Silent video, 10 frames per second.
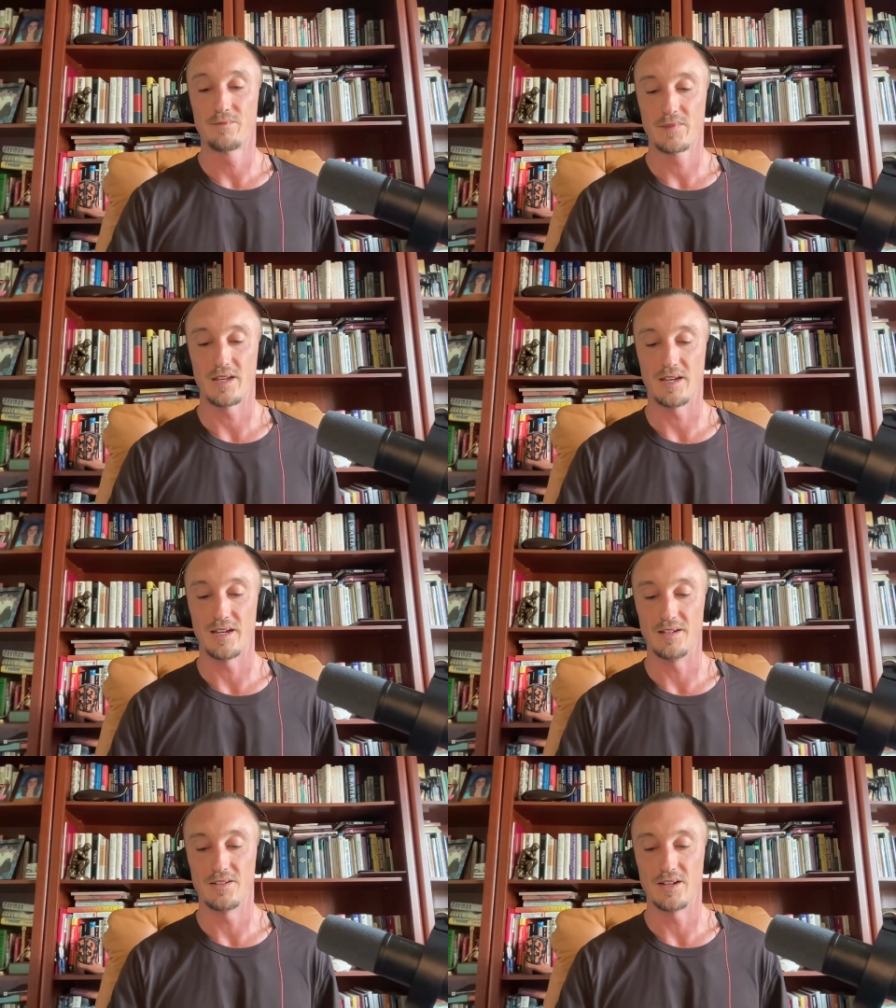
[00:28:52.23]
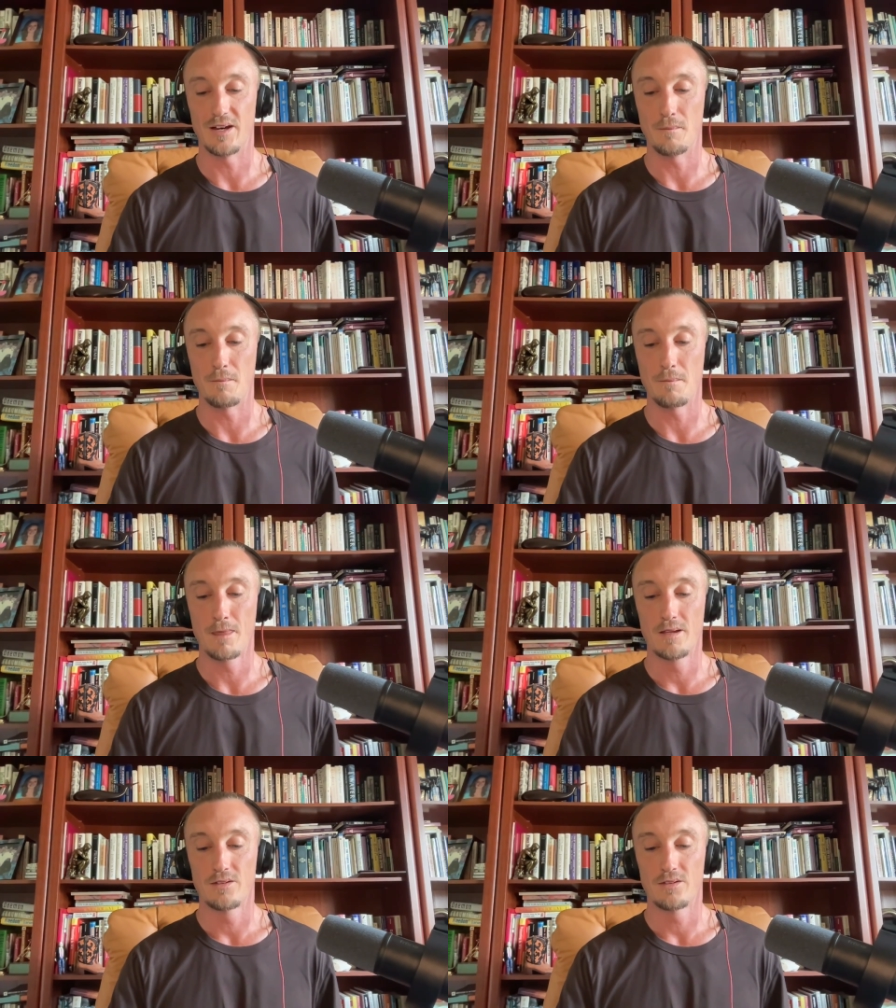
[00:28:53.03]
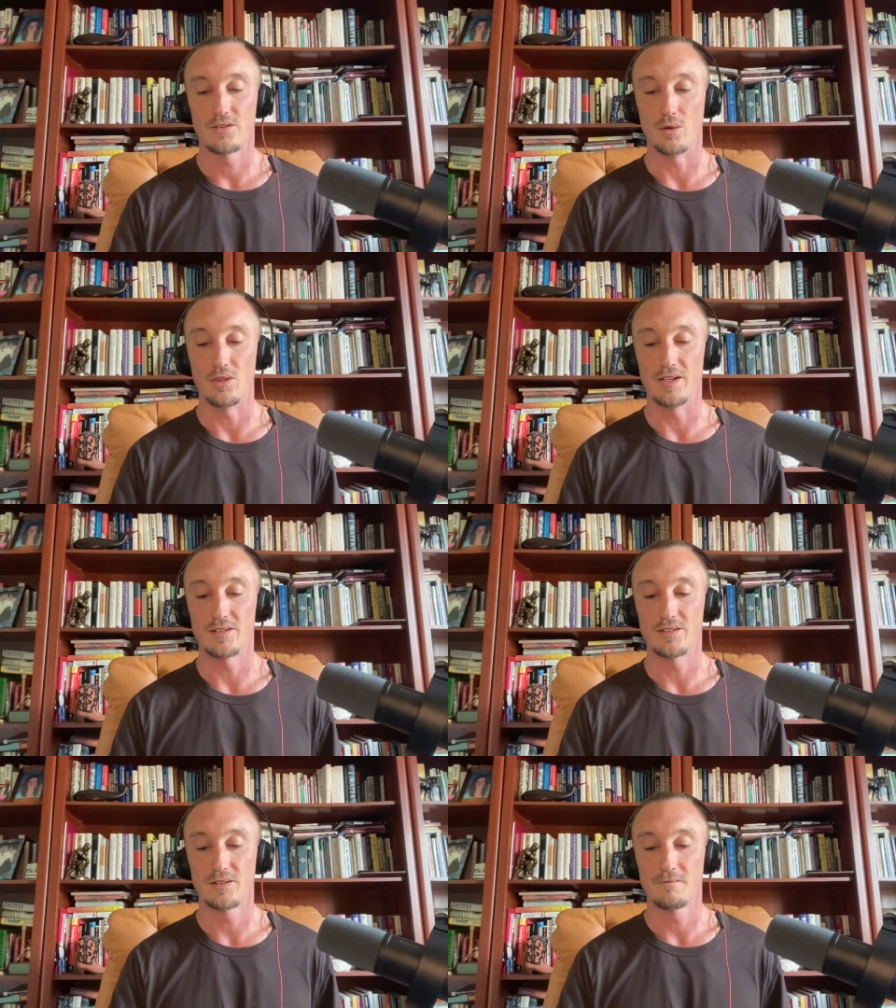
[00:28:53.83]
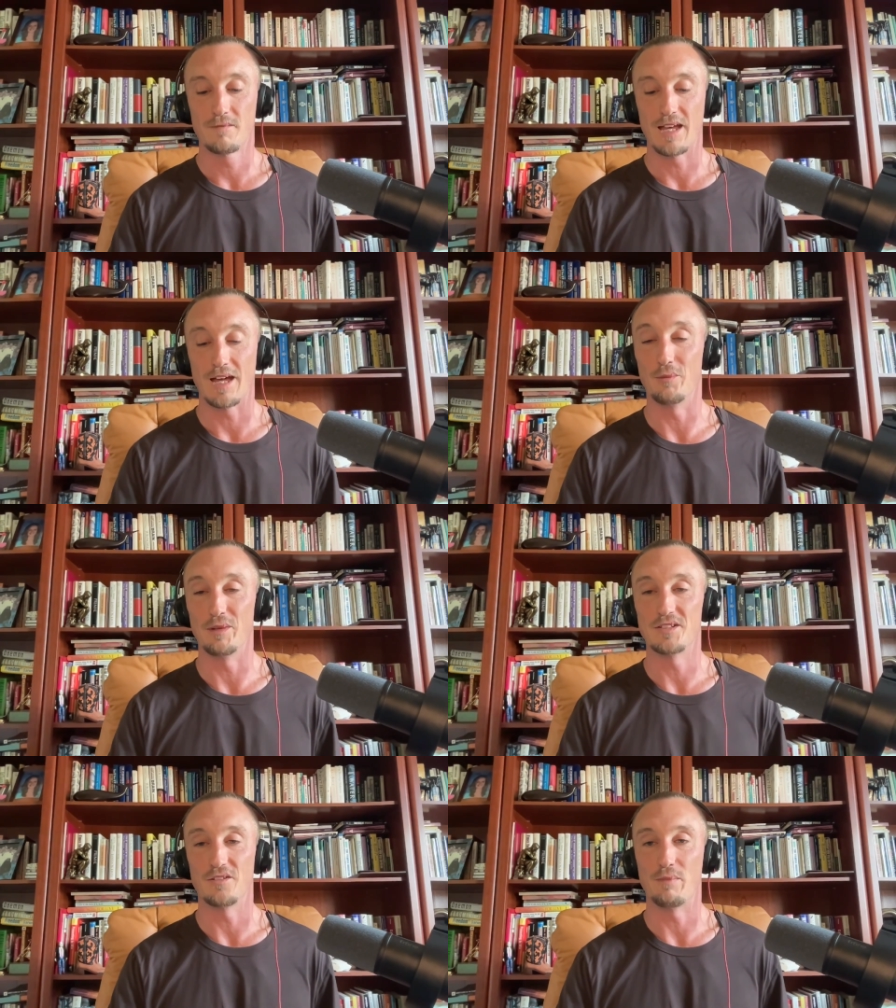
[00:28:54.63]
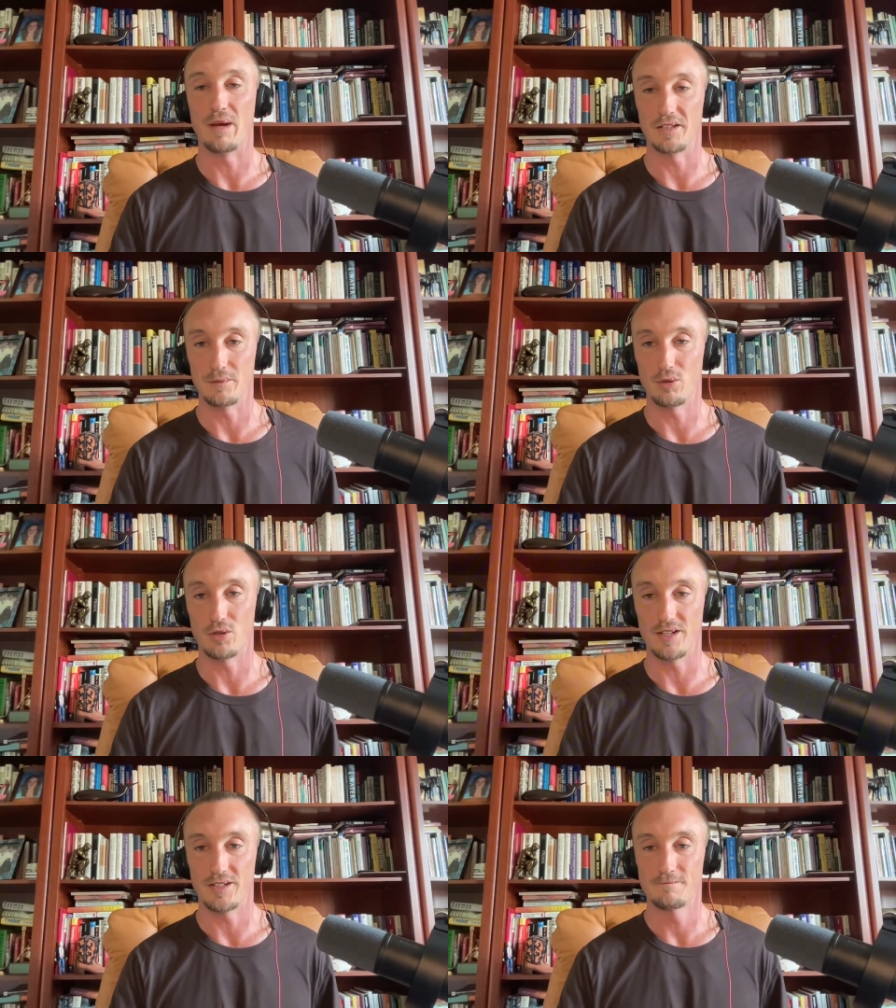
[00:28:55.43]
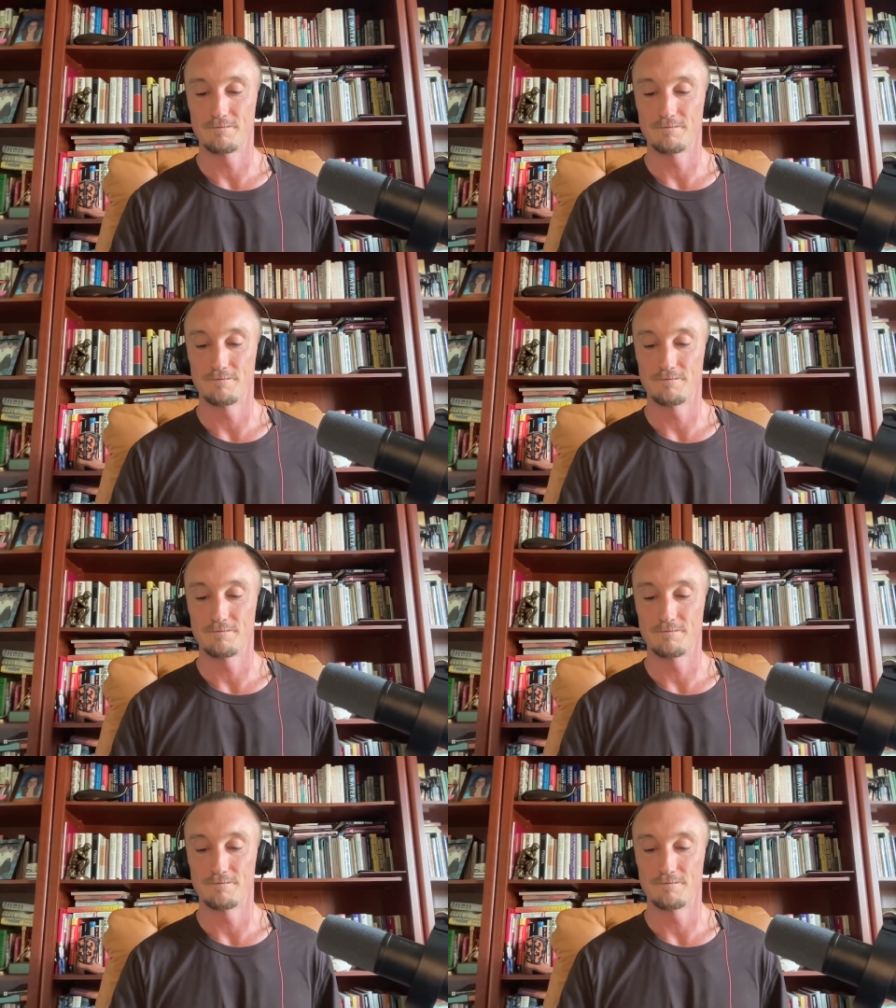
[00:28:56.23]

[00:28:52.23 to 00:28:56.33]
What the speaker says: And so this element of belly breathing